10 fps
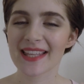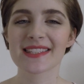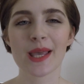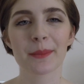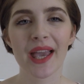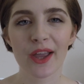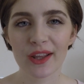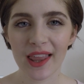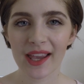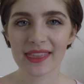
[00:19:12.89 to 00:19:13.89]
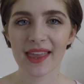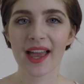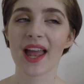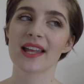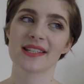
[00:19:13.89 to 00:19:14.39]
Tell me how you like
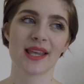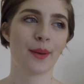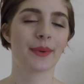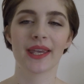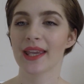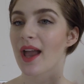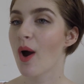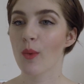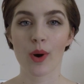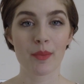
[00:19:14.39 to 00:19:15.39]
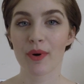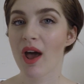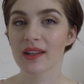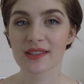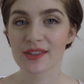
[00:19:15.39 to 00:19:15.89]
that, tell me what
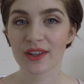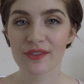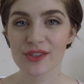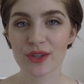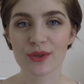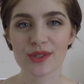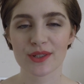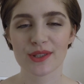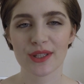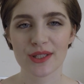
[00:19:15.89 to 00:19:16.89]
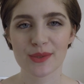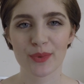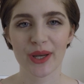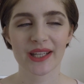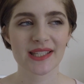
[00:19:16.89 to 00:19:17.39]
products you love to use in the
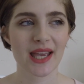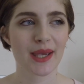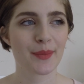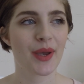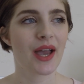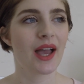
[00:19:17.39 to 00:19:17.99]
springtime,